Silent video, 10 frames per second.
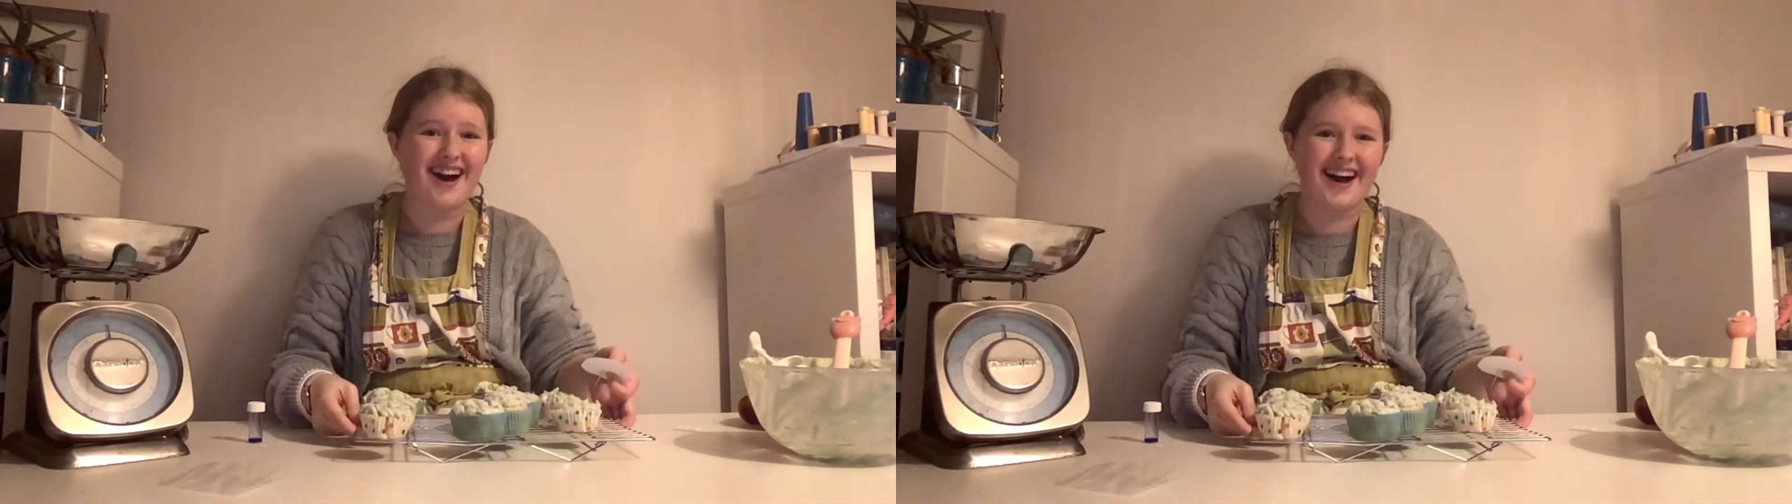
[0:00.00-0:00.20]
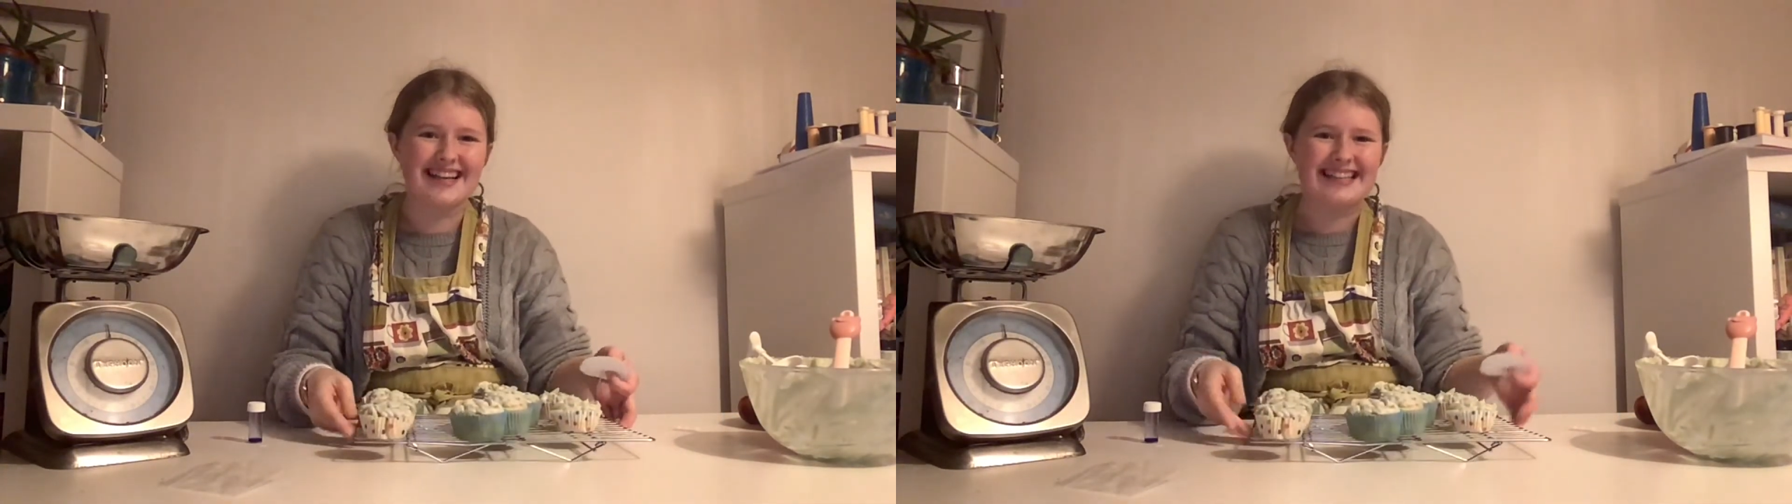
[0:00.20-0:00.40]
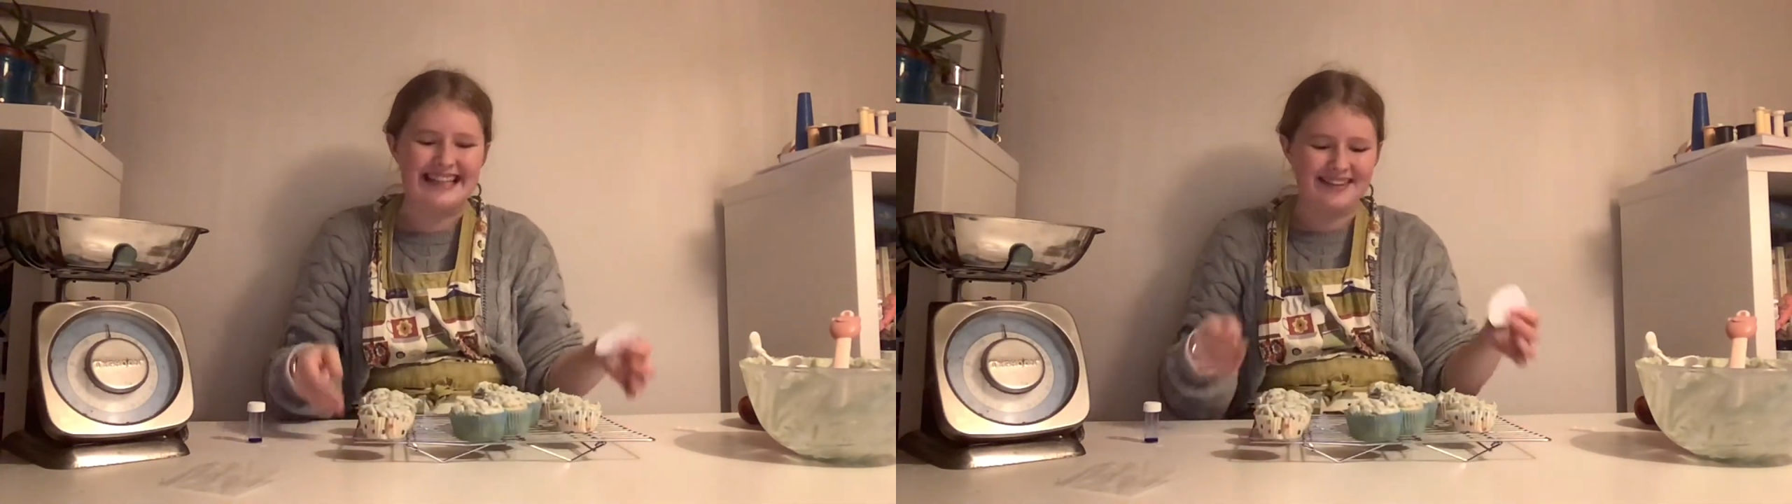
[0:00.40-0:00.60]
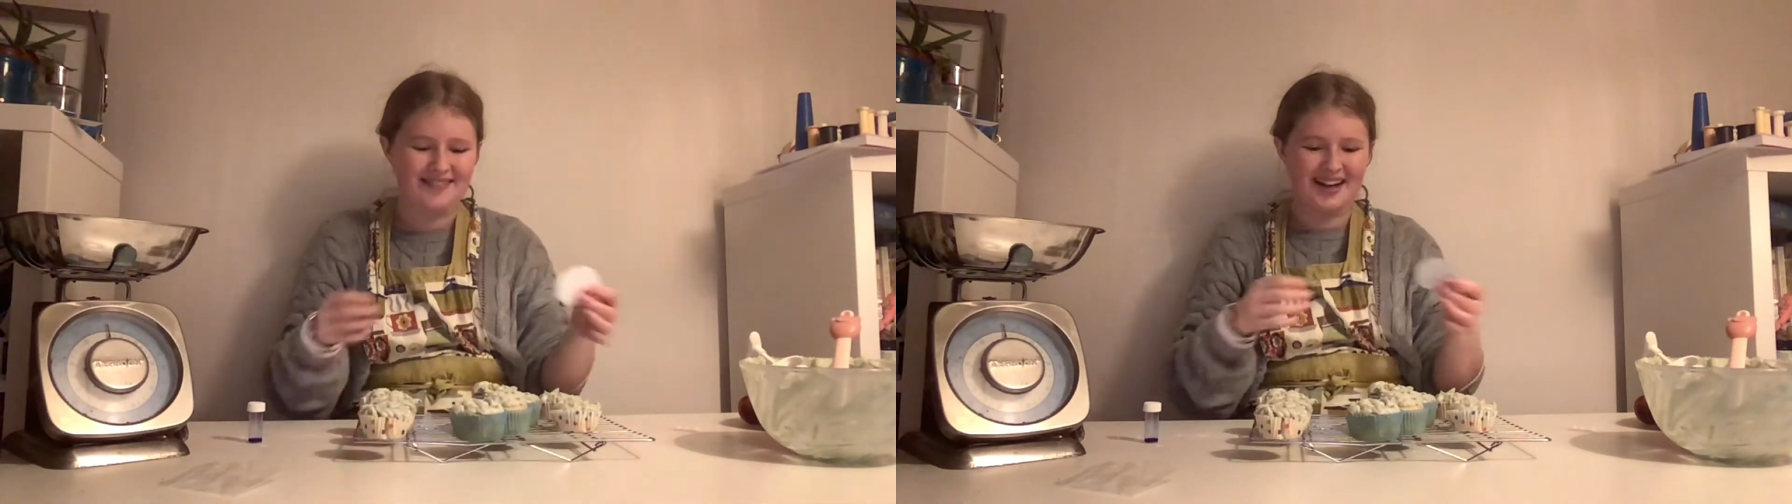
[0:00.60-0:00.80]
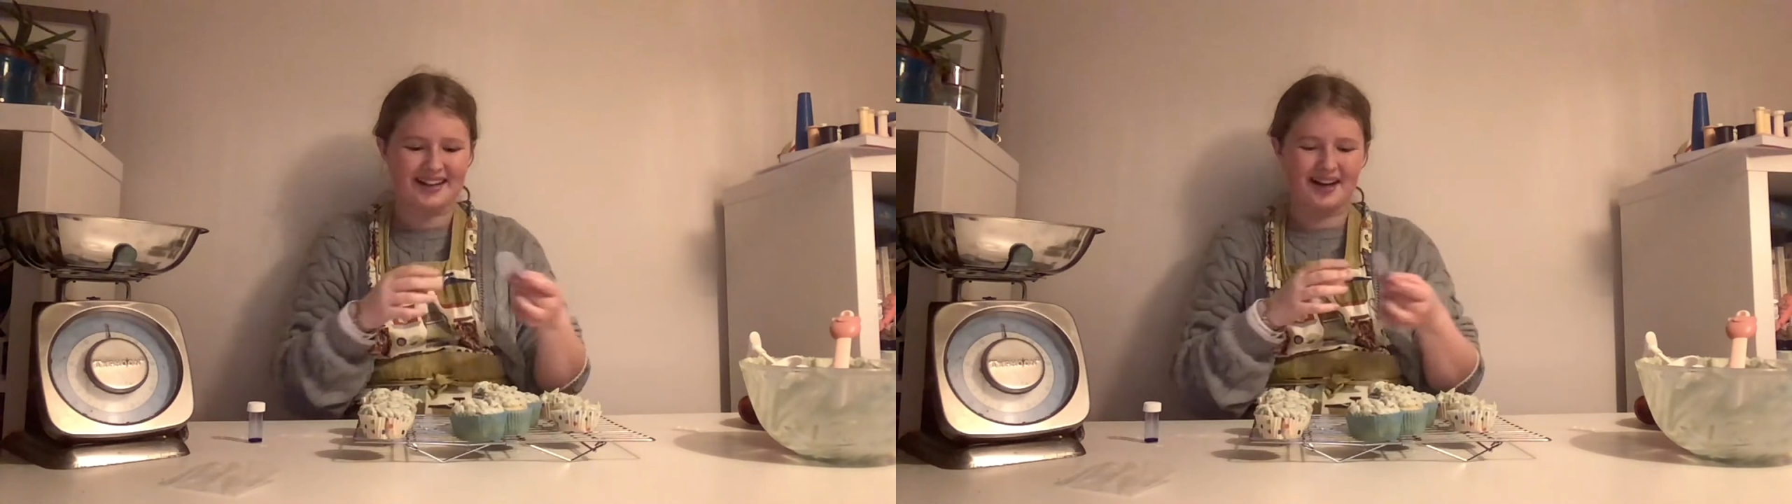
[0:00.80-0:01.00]
icing
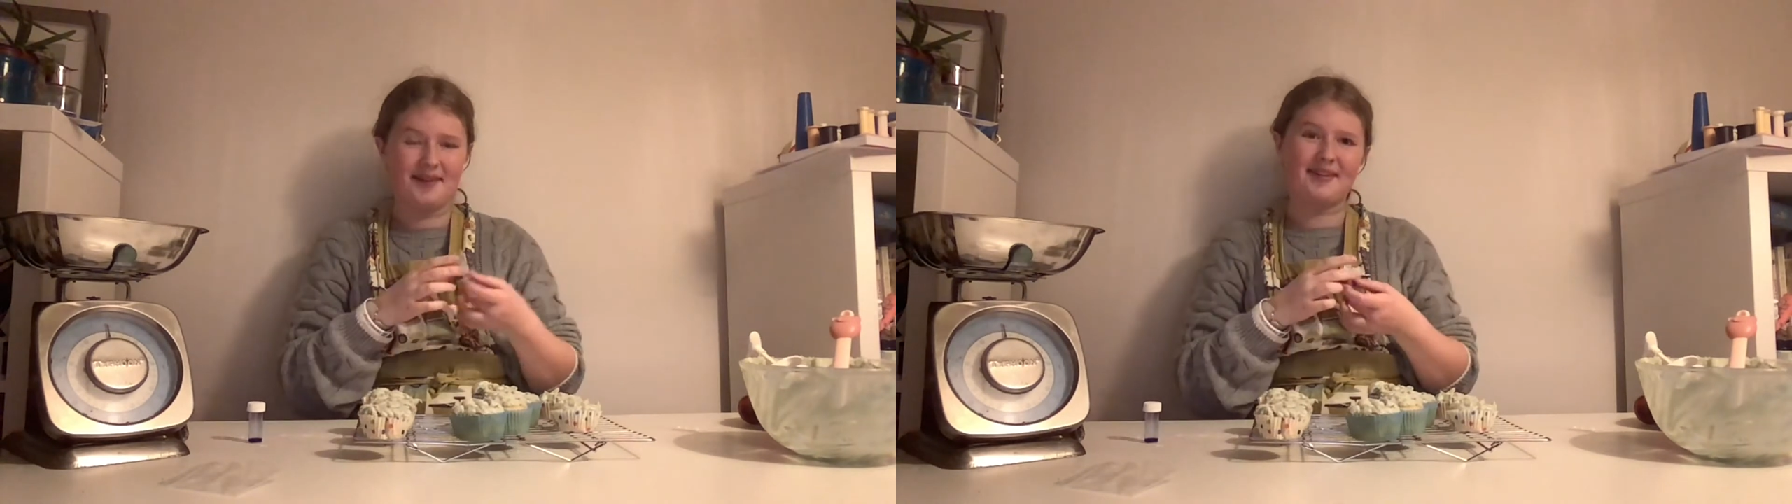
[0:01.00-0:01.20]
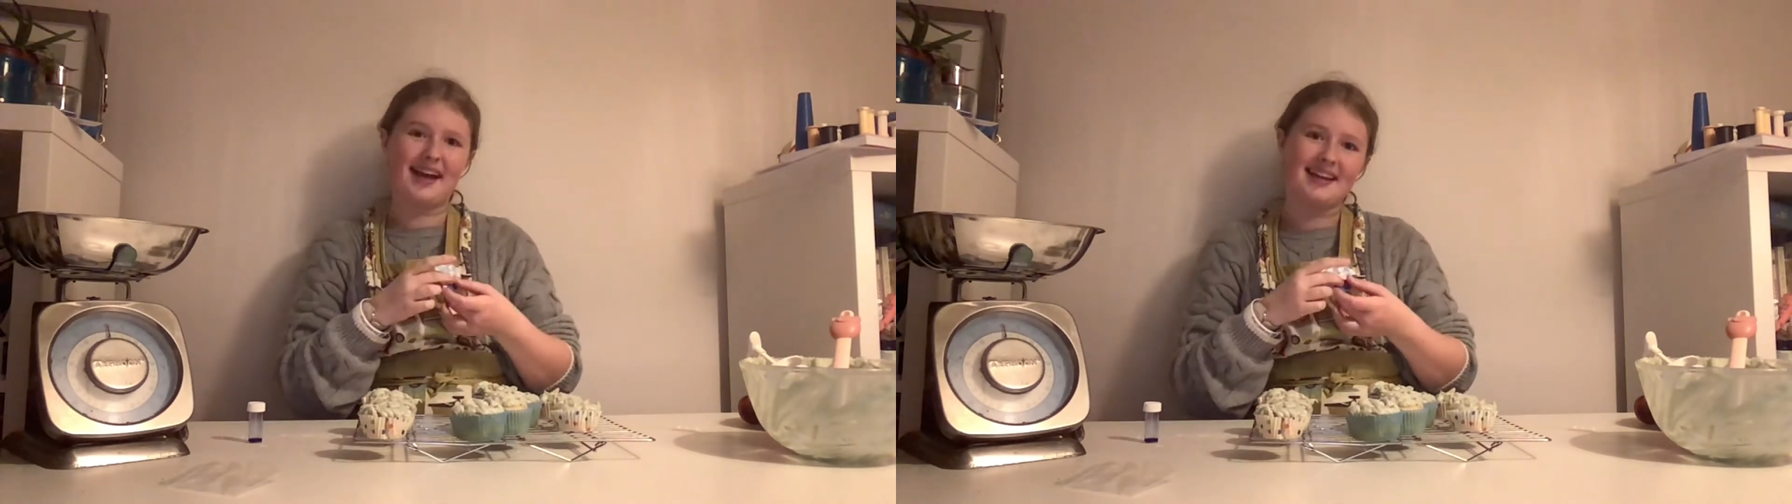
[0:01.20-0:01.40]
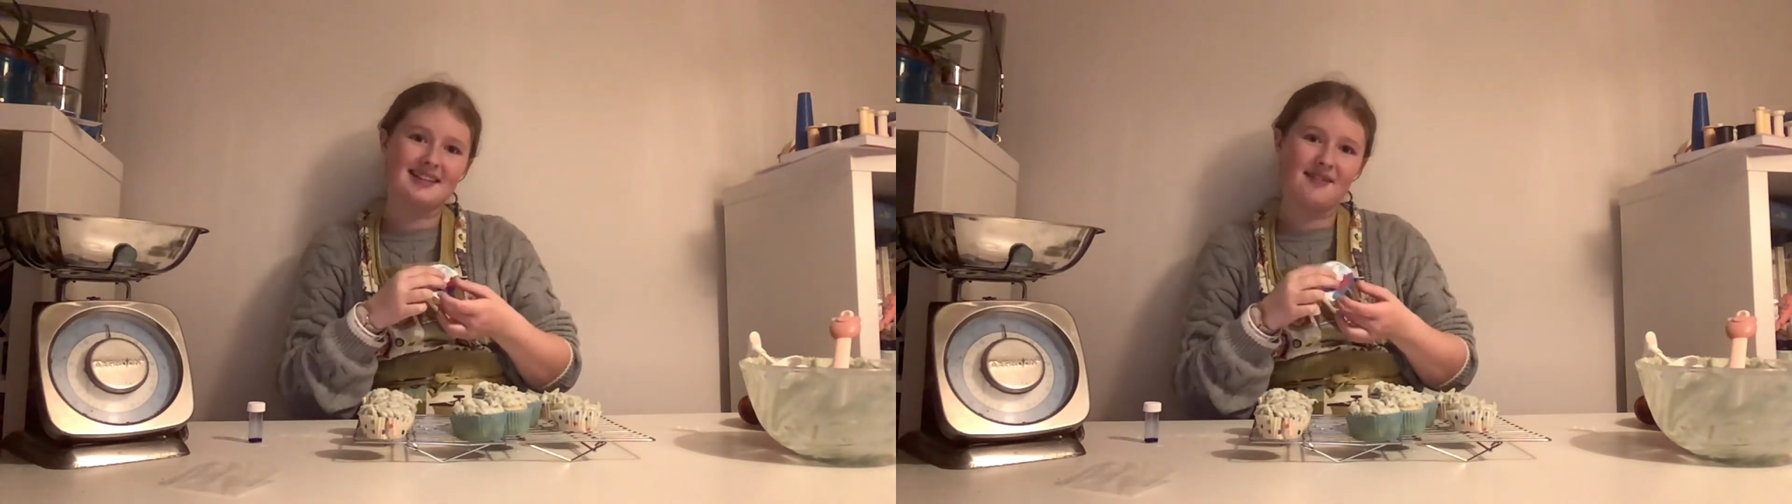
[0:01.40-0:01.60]
my cupcakes,